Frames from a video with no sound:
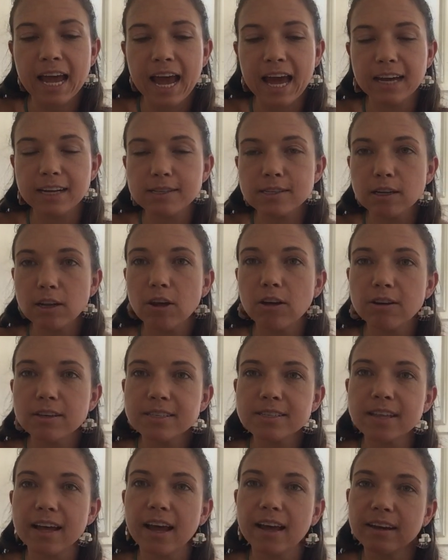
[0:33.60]
And as long
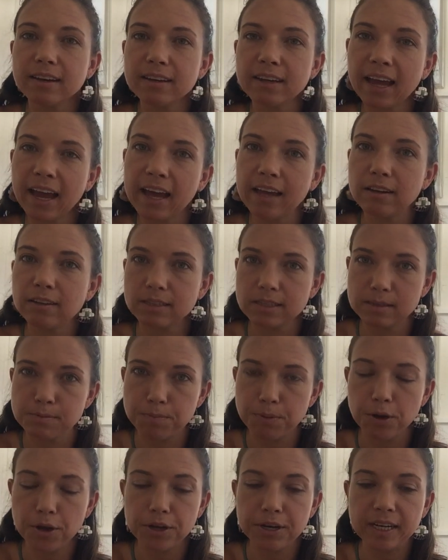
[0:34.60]
as that candle is
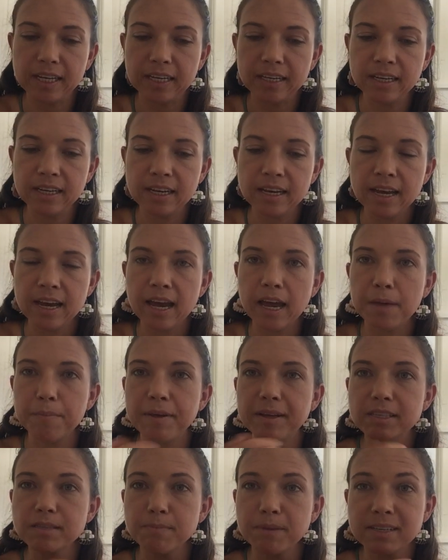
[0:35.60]
burning, it
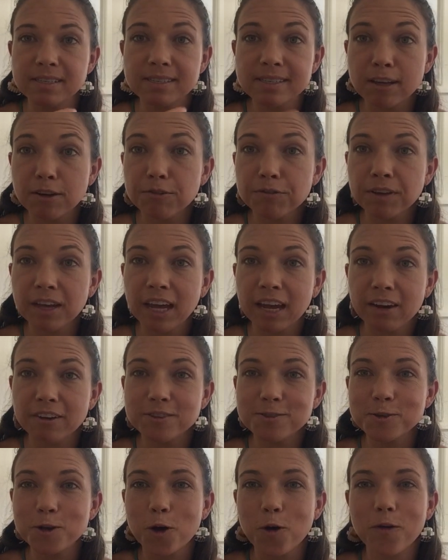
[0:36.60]
means my self-care
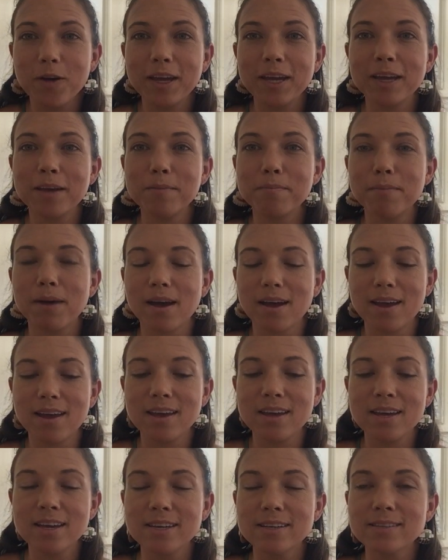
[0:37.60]
is going,
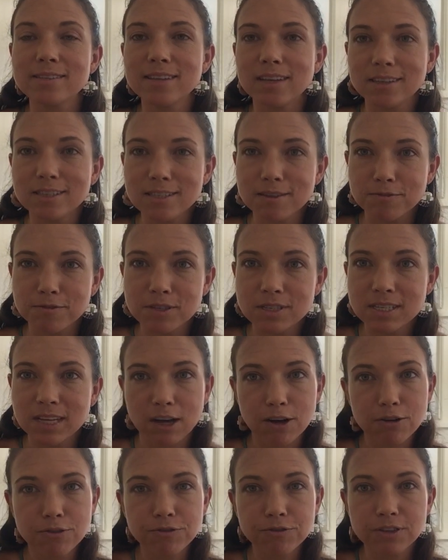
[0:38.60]
my sense of
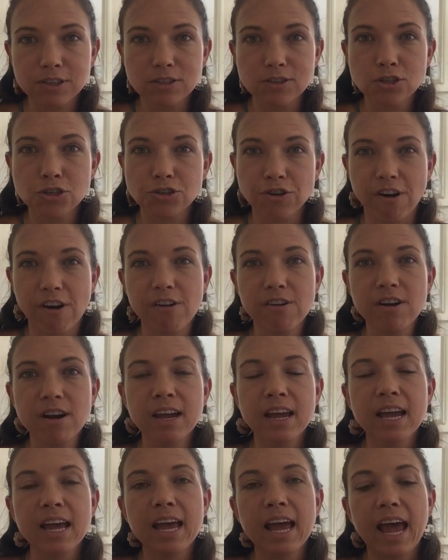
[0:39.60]
self is strong,